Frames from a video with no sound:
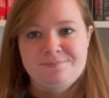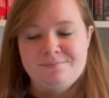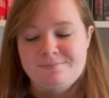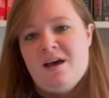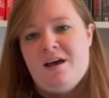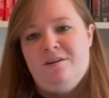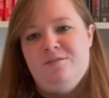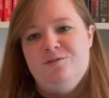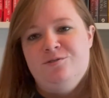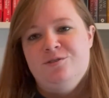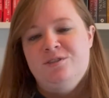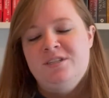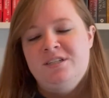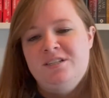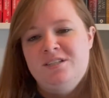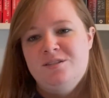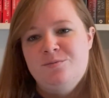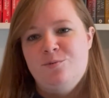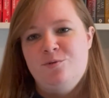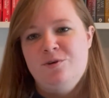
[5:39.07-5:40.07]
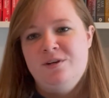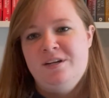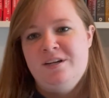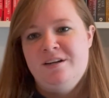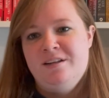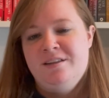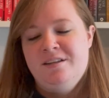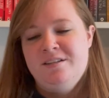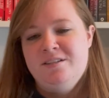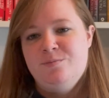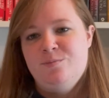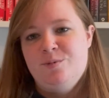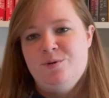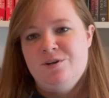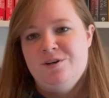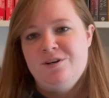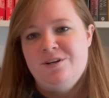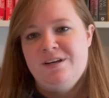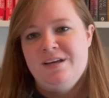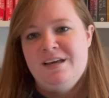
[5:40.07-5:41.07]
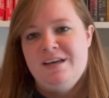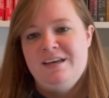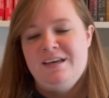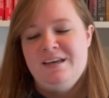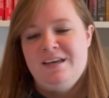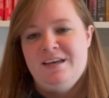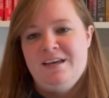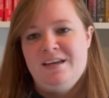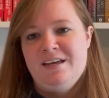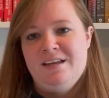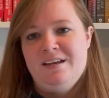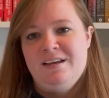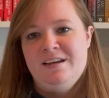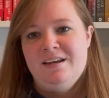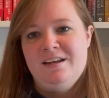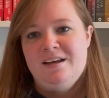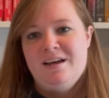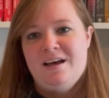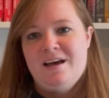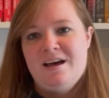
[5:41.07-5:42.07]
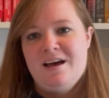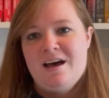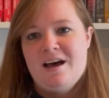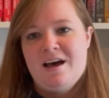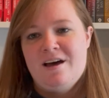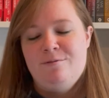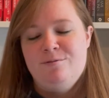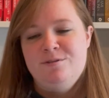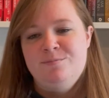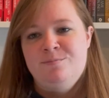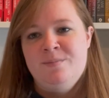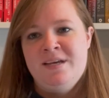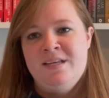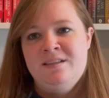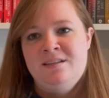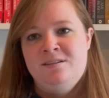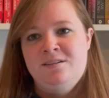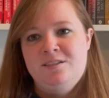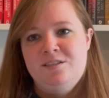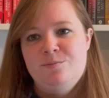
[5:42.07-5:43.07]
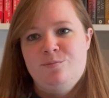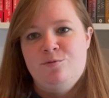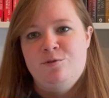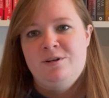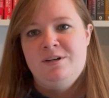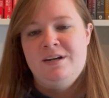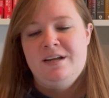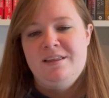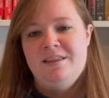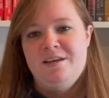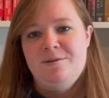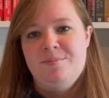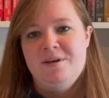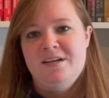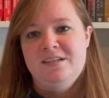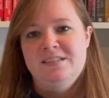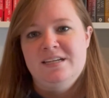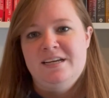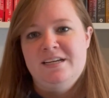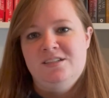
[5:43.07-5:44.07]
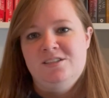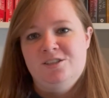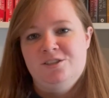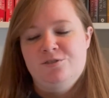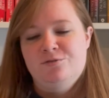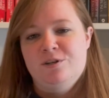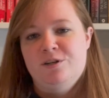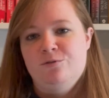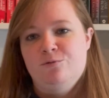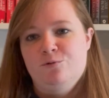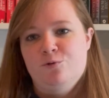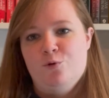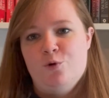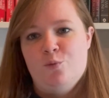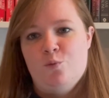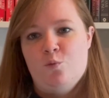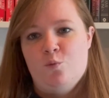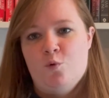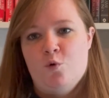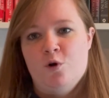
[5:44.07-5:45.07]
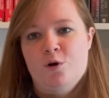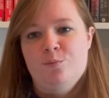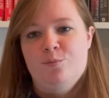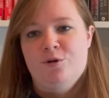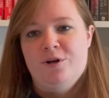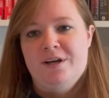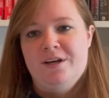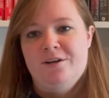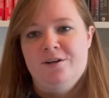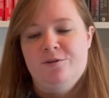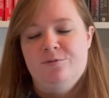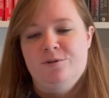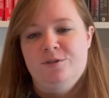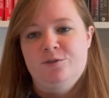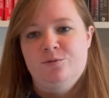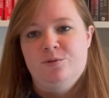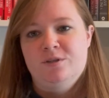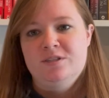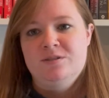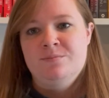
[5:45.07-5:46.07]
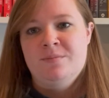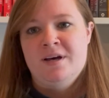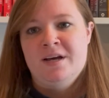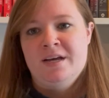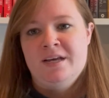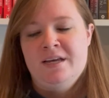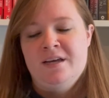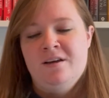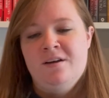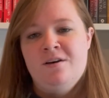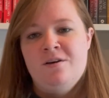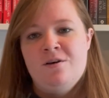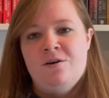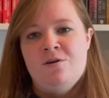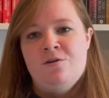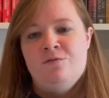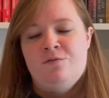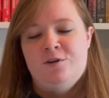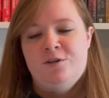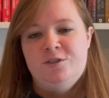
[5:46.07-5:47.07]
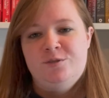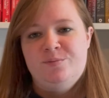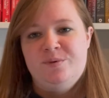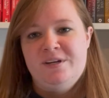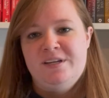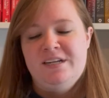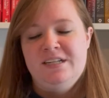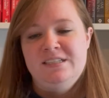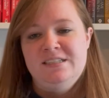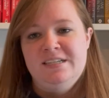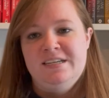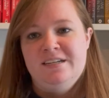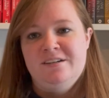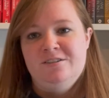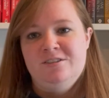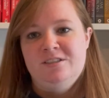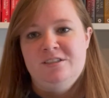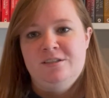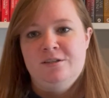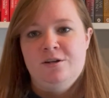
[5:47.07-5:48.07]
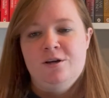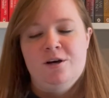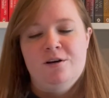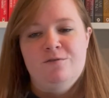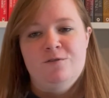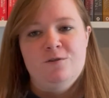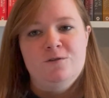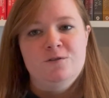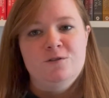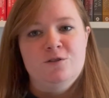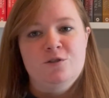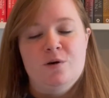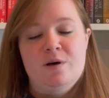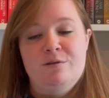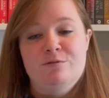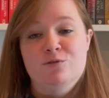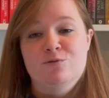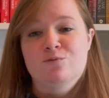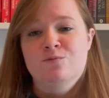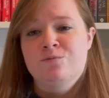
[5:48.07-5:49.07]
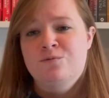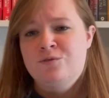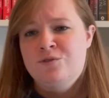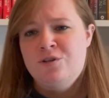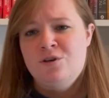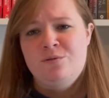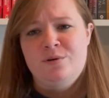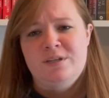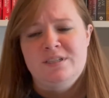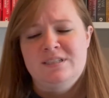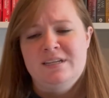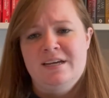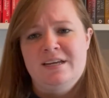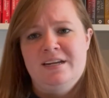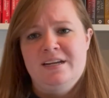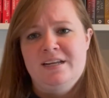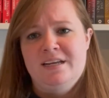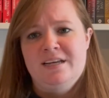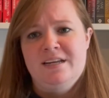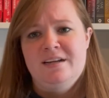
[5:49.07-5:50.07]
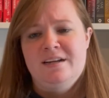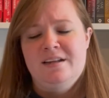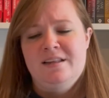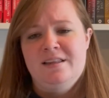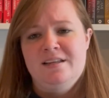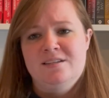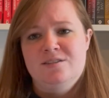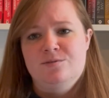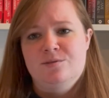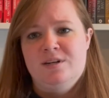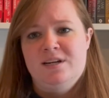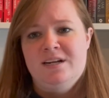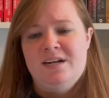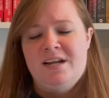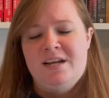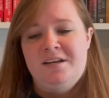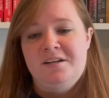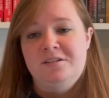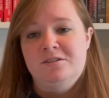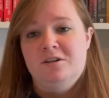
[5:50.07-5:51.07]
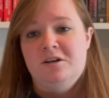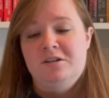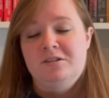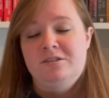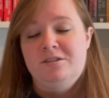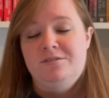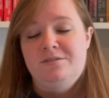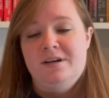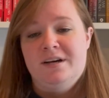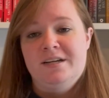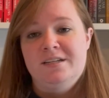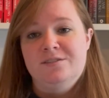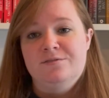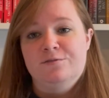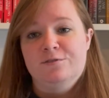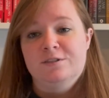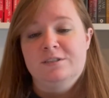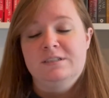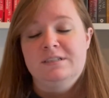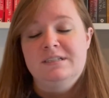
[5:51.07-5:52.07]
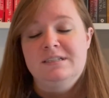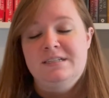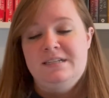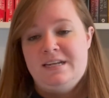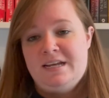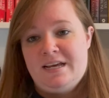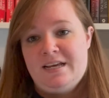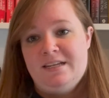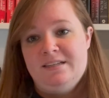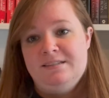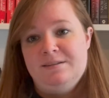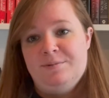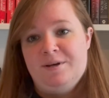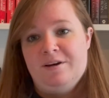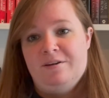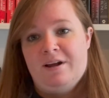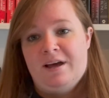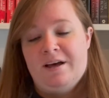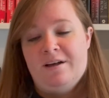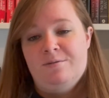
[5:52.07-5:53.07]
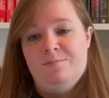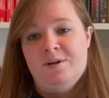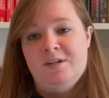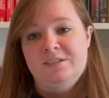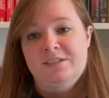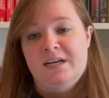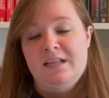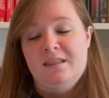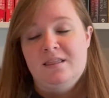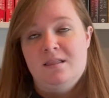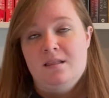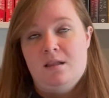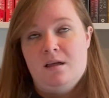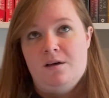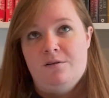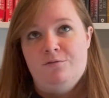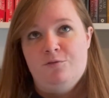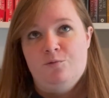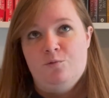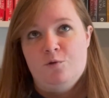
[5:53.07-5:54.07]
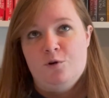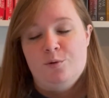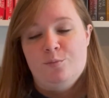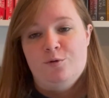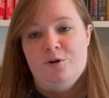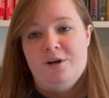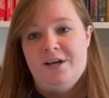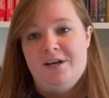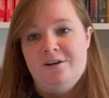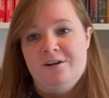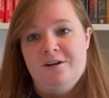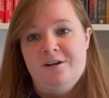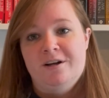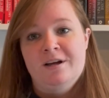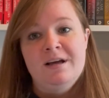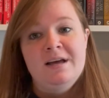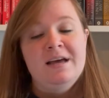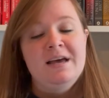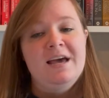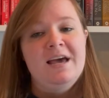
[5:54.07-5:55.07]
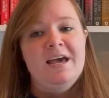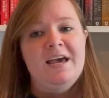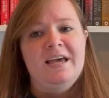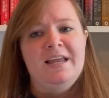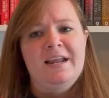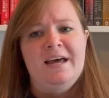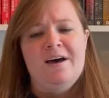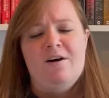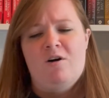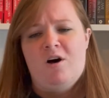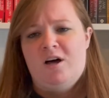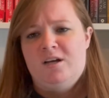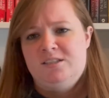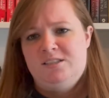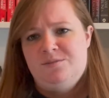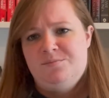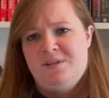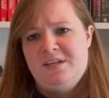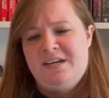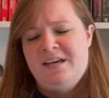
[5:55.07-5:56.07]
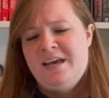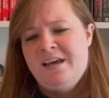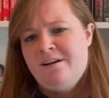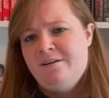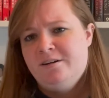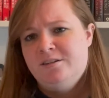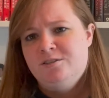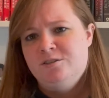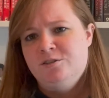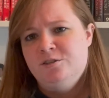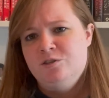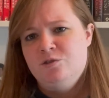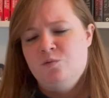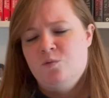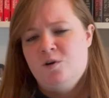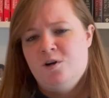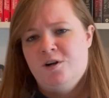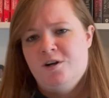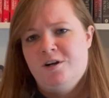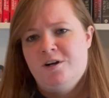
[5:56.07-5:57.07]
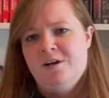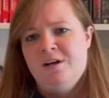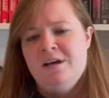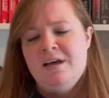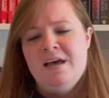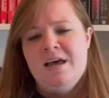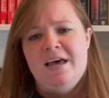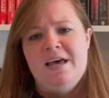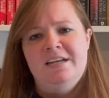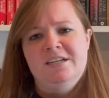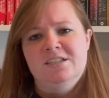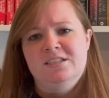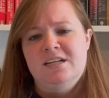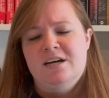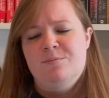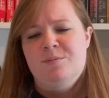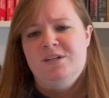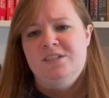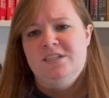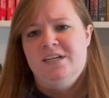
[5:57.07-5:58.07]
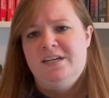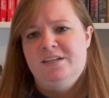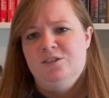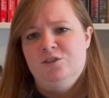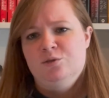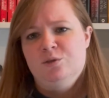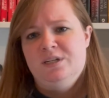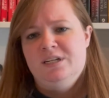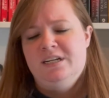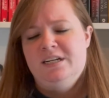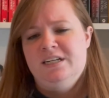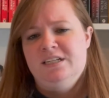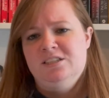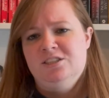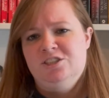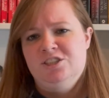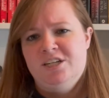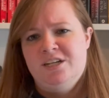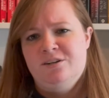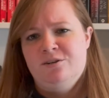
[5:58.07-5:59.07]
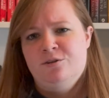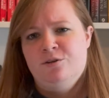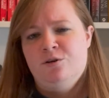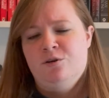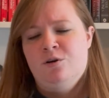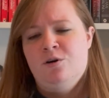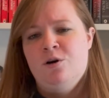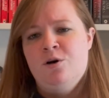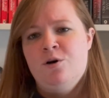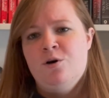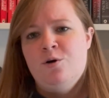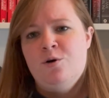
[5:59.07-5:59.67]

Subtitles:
I was really disappointed in this book, and I was mainly disappointed, I think, because I had just read Warbreaker, which was my first Brandon Sanderson novel, so I was so excited to get into this one, and I could talk to you guys for days about how much I loved Warbreaker and how awesome the characters were and just how much I enjoyed it in general.